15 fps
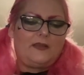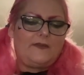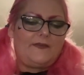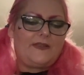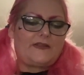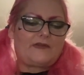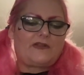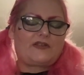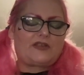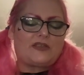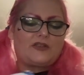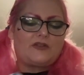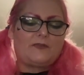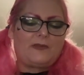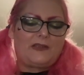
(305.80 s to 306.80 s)
these are actually
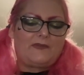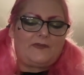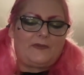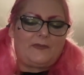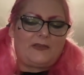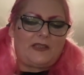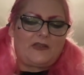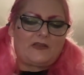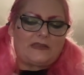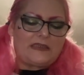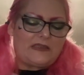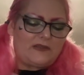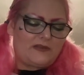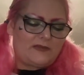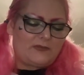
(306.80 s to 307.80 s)
too big for him now because
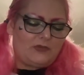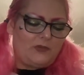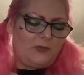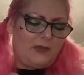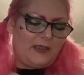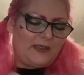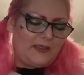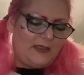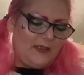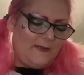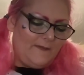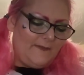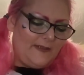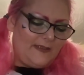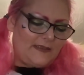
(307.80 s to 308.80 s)
he's lost more weight.
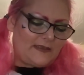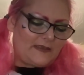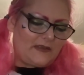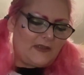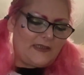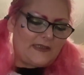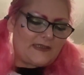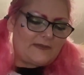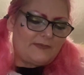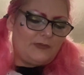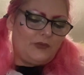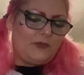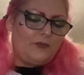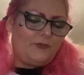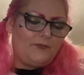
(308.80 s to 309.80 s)
These are size
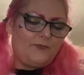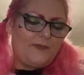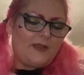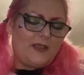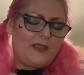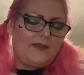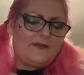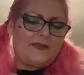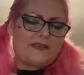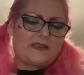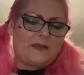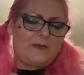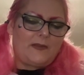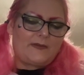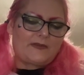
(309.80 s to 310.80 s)
small, and these
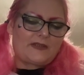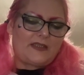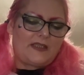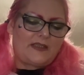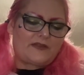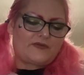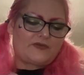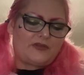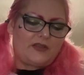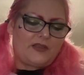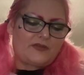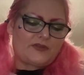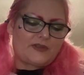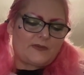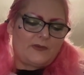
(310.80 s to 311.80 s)
go up to extra
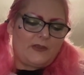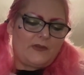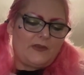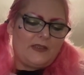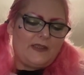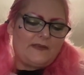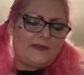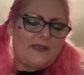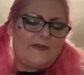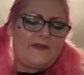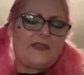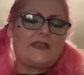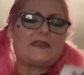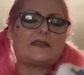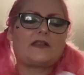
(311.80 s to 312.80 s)
large as well. Now
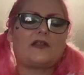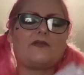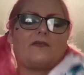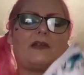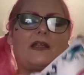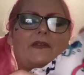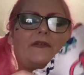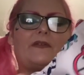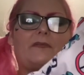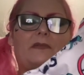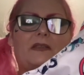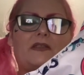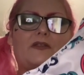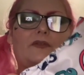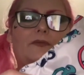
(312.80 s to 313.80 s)
these go around the
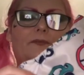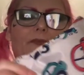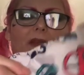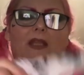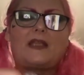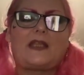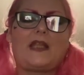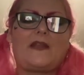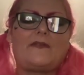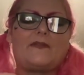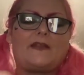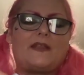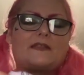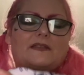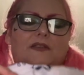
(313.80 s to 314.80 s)
middle. Again,
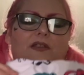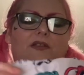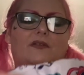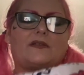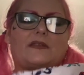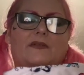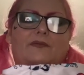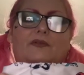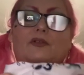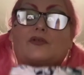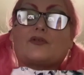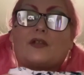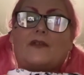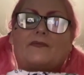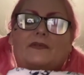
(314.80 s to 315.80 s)
these are used if you're
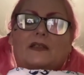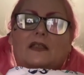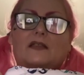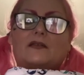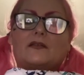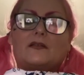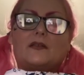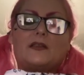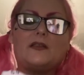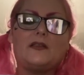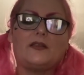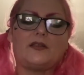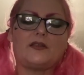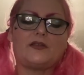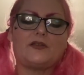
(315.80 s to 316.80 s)
traveling,
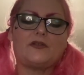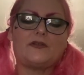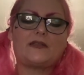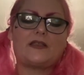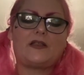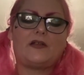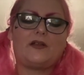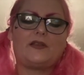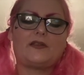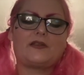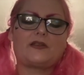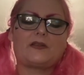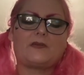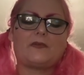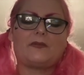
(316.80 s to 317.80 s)
you can use it and you
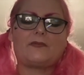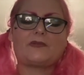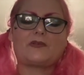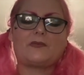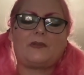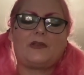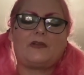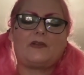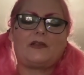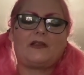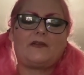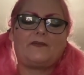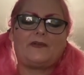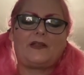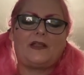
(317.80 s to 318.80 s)
don't want them to wee on
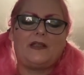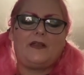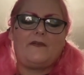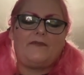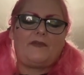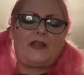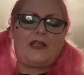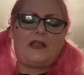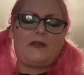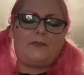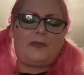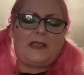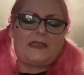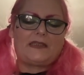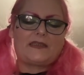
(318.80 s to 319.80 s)
anything. They are
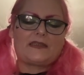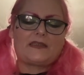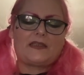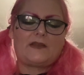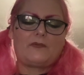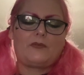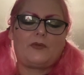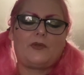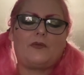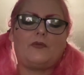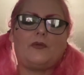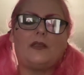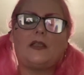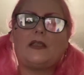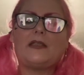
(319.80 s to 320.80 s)
padded and it will
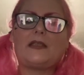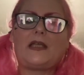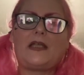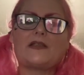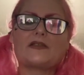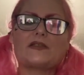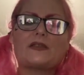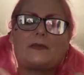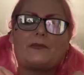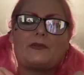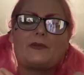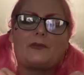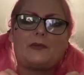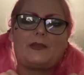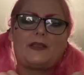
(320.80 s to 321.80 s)
catch some of
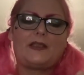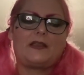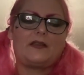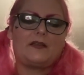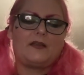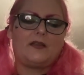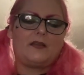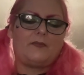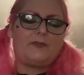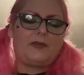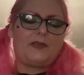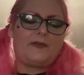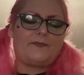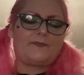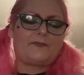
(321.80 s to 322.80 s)
the wee,
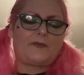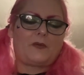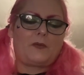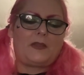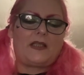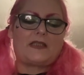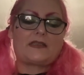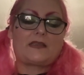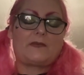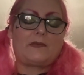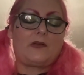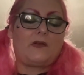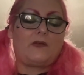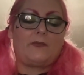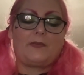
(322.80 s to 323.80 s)
but we end up
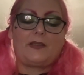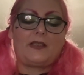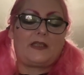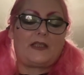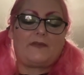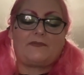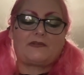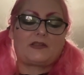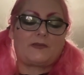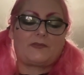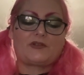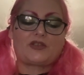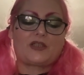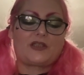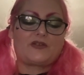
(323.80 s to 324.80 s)
ultimately every time
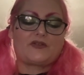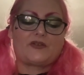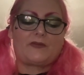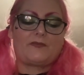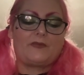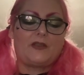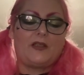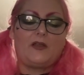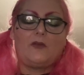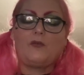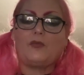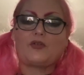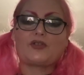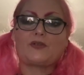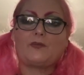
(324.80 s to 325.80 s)
we change him
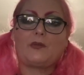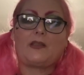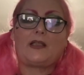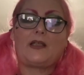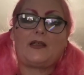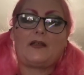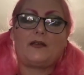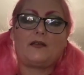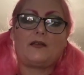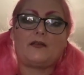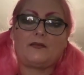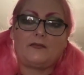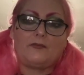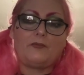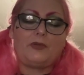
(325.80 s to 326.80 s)
washing one out
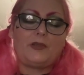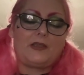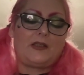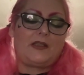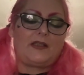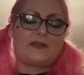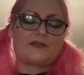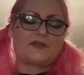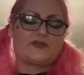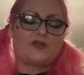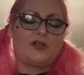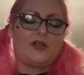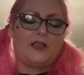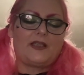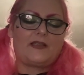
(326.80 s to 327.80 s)
and pull it out to
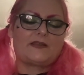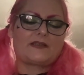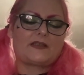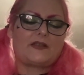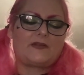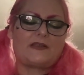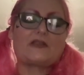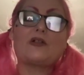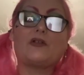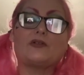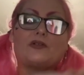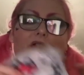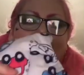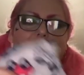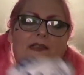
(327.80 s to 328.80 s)
dry. And so he's got
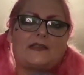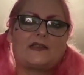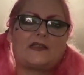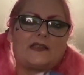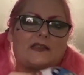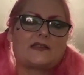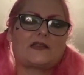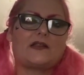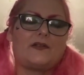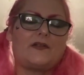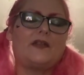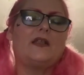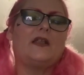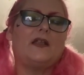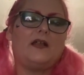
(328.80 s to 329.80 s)
9 of these, so
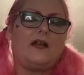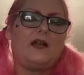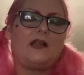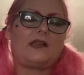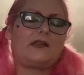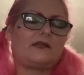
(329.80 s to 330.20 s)
I,